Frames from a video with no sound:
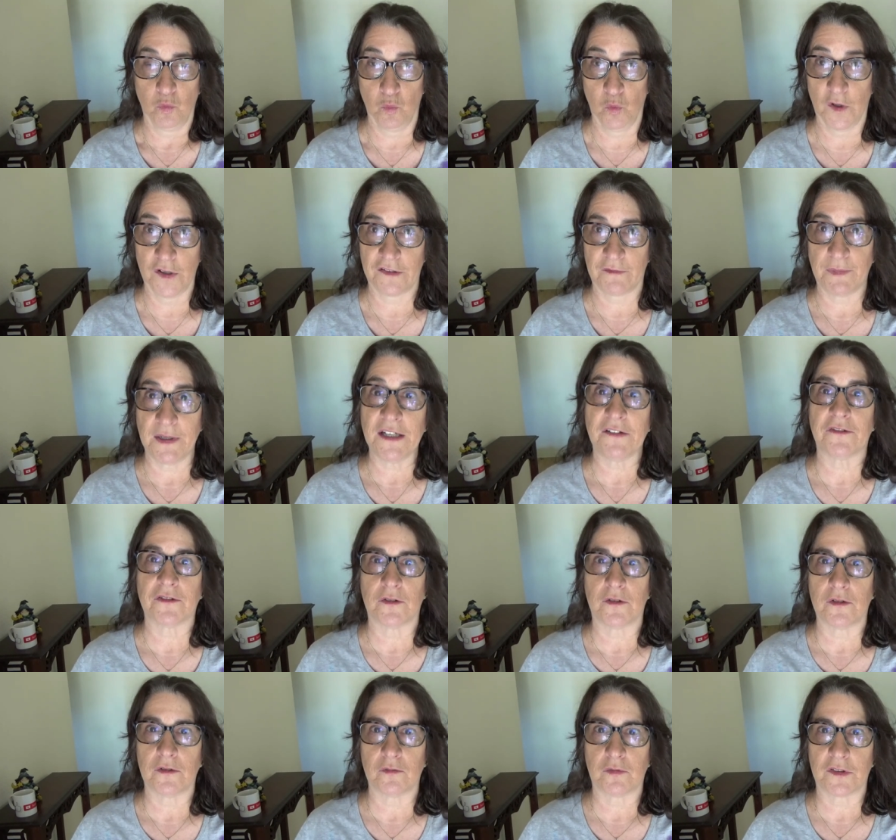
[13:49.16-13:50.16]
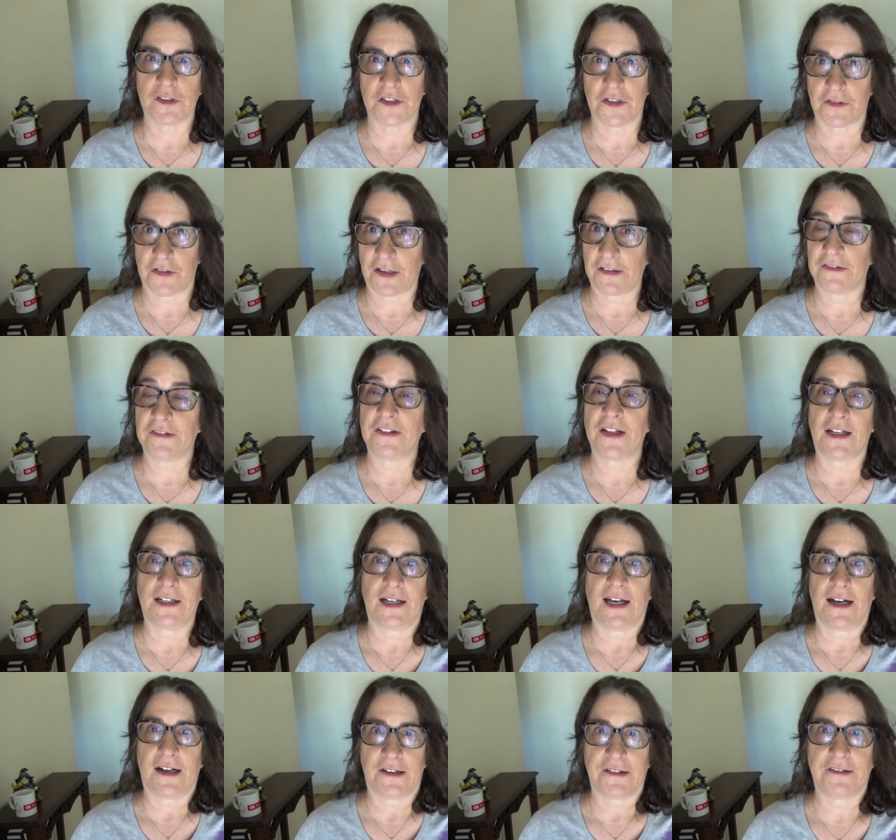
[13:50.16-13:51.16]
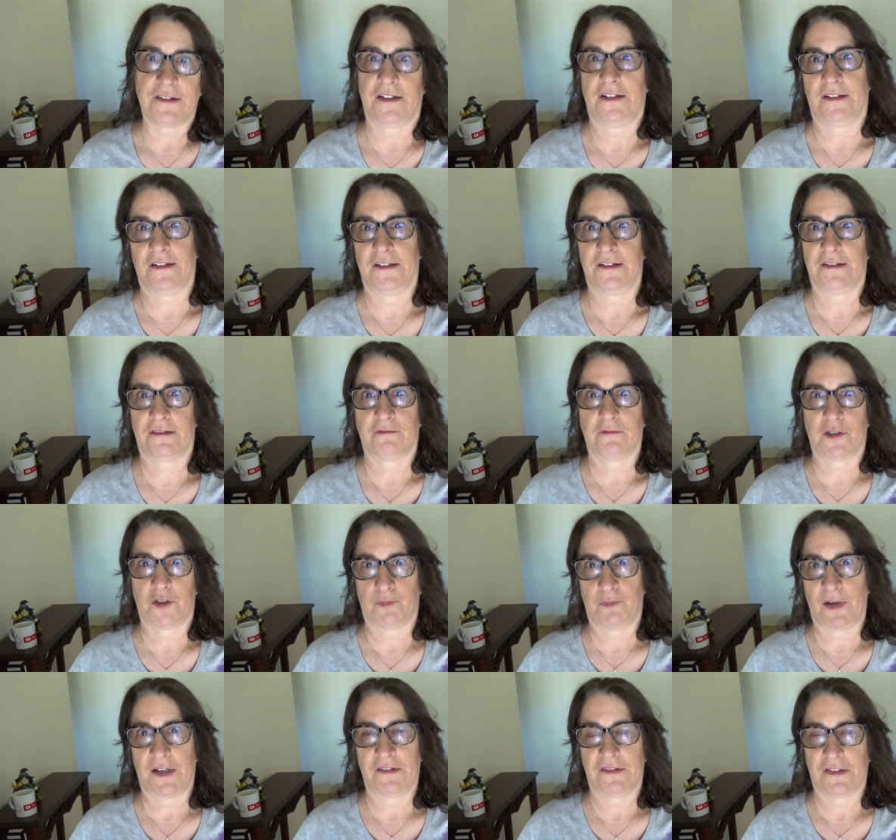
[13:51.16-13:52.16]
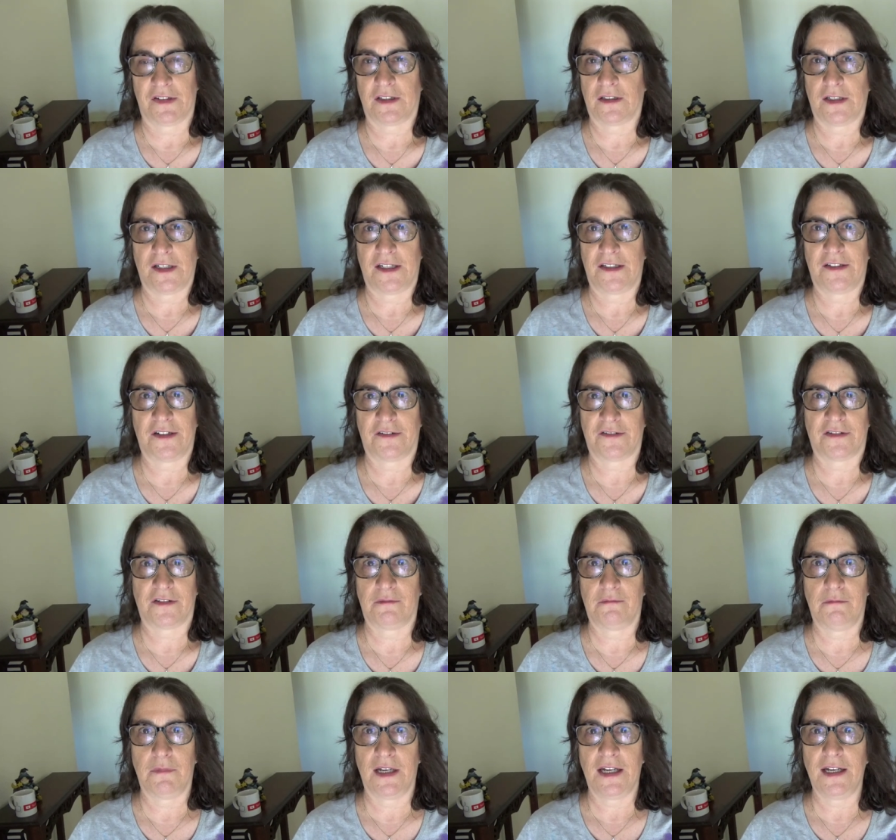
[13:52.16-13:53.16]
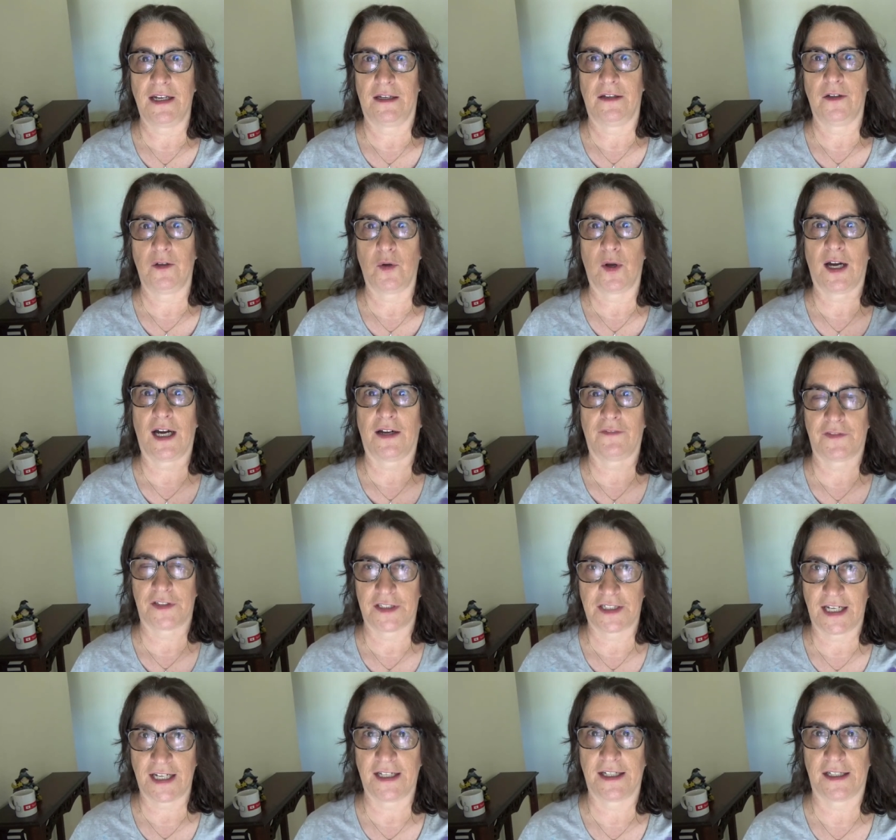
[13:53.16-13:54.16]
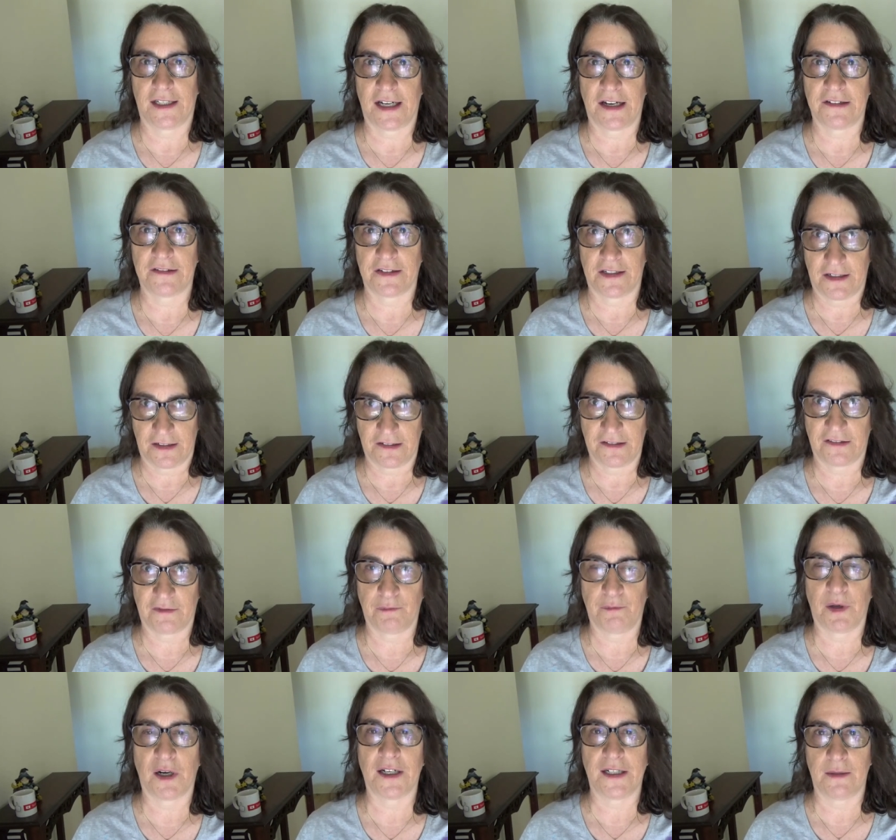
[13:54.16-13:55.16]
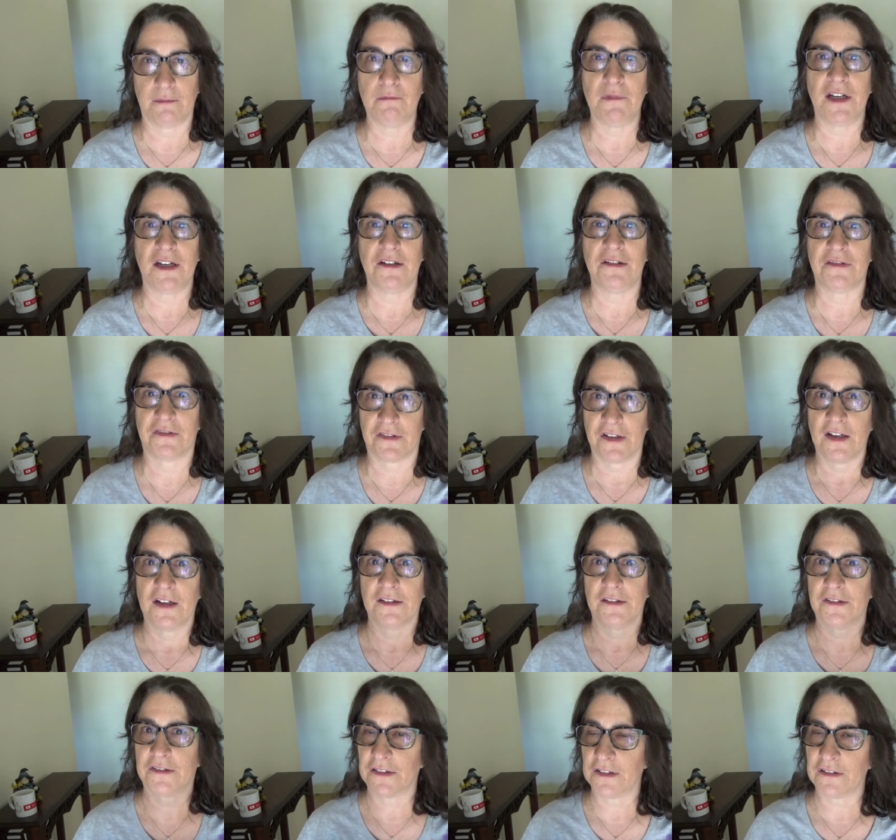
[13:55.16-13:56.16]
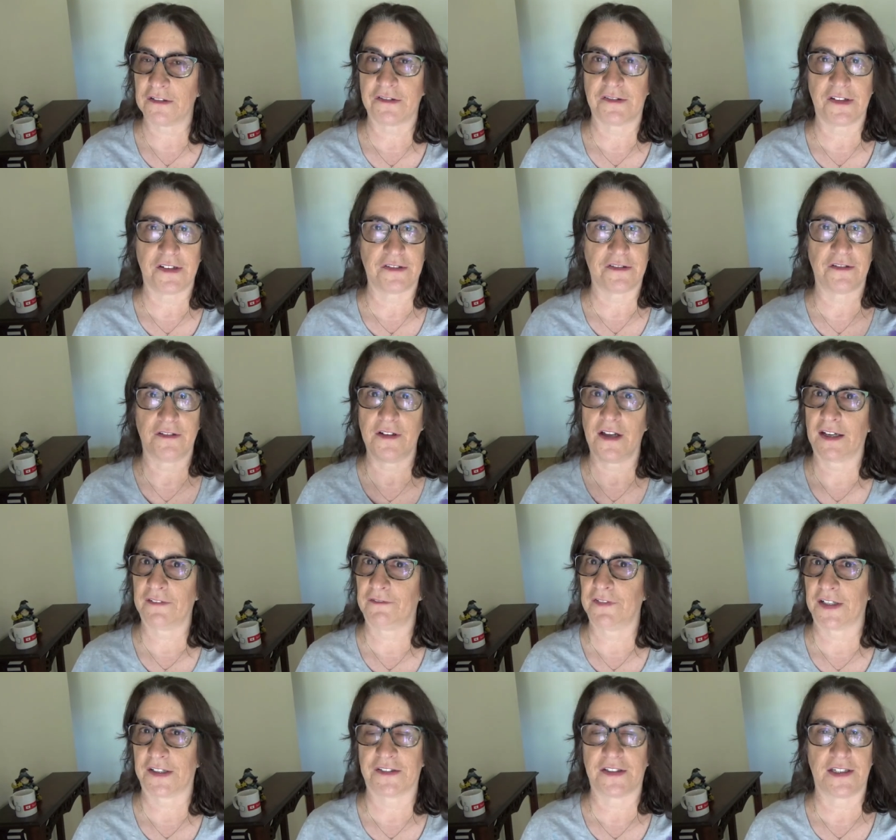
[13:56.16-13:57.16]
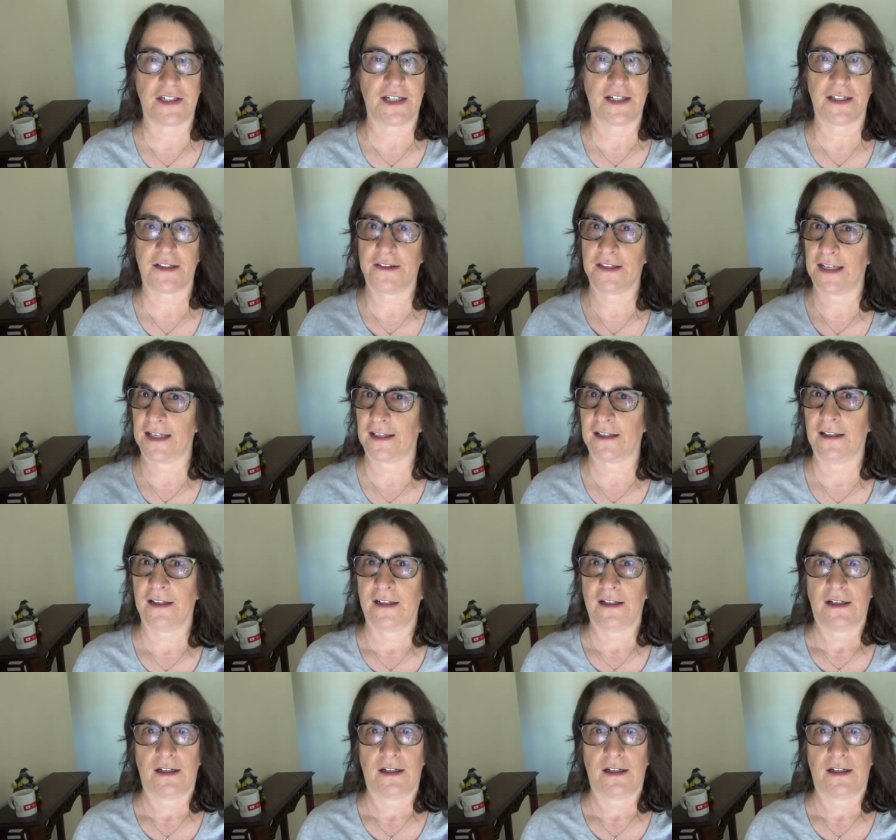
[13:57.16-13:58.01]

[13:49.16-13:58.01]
was being sold, which they say as is, which basically doesn't mean you have to take it as is, but it means the seller says they're not fixing anything.